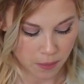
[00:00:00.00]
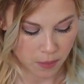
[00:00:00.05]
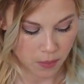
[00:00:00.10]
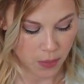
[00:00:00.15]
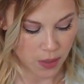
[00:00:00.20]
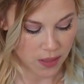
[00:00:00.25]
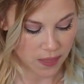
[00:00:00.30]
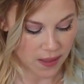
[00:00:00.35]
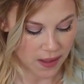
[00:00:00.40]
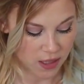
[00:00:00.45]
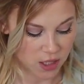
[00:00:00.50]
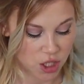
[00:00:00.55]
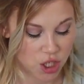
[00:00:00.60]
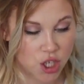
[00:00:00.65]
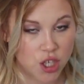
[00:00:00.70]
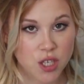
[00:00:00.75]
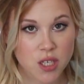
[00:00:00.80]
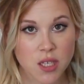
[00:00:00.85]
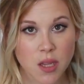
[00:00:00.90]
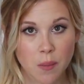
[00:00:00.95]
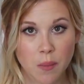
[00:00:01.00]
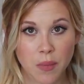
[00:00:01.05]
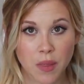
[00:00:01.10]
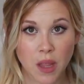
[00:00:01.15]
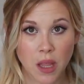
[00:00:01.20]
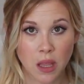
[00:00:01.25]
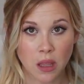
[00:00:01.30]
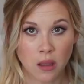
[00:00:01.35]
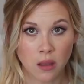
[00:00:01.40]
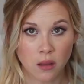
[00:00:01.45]
but that's just
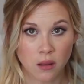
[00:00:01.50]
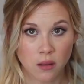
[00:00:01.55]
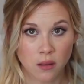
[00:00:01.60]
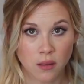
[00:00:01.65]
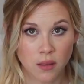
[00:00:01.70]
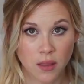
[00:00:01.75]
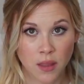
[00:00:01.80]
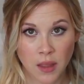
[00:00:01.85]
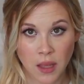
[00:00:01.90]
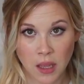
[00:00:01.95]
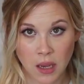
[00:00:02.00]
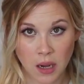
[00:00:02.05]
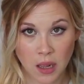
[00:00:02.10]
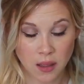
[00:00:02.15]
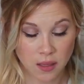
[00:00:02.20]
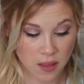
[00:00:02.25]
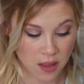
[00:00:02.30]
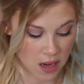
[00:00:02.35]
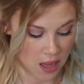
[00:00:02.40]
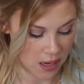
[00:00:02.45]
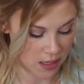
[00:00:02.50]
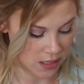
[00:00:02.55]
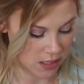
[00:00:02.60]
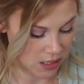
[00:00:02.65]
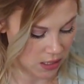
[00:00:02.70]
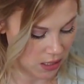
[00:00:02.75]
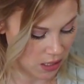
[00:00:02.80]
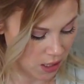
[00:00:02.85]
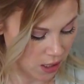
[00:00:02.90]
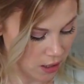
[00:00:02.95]
something that I
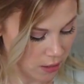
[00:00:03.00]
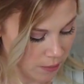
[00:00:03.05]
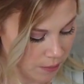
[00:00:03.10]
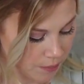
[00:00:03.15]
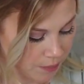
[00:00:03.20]
did here.